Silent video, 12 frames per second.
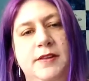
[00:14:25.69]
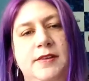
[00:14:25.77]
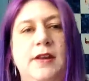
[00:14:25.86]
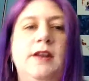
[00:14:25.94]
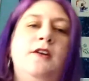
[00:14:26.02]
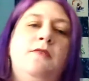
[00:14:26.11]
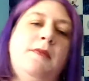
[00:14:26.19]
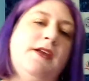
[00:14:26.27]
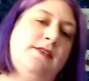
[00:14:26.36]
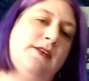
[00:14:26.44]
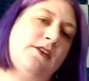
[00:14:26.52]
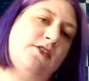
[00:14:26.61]
sitting on my
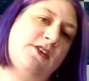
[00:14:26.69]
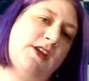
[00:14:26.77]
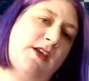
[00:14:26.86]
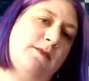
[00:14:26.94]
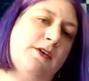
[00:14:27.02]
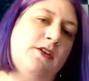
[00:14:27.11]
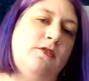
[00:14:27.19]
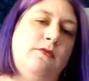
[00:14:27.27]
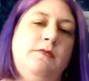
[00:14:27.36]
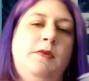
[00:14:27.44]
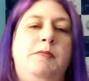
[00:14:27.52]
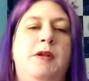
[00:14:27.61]
stitch table
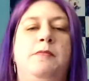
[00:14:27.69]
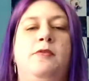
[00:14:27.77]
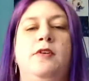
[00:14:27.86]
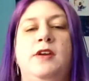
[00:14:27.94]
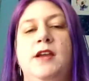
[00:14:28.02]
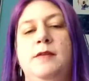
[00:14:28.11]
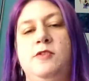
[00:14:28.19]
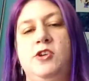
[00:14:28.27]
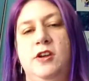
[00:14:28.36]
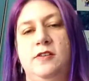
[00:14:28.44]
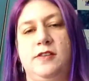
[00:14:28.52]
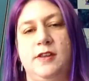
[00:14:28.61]
when we play board games. She
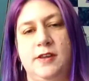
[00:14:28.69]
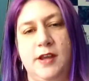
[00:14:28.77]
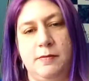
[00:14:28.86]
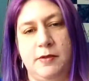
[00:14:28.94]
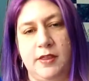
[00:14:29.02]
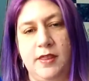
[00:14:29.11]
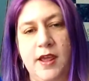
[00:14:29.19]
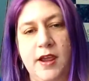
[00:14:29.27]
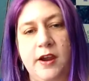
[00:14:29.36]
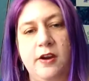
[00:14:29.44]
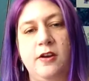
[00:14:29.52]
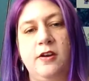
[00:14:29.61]
goes to the table in
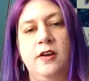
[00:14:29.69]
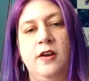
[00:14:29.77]
there.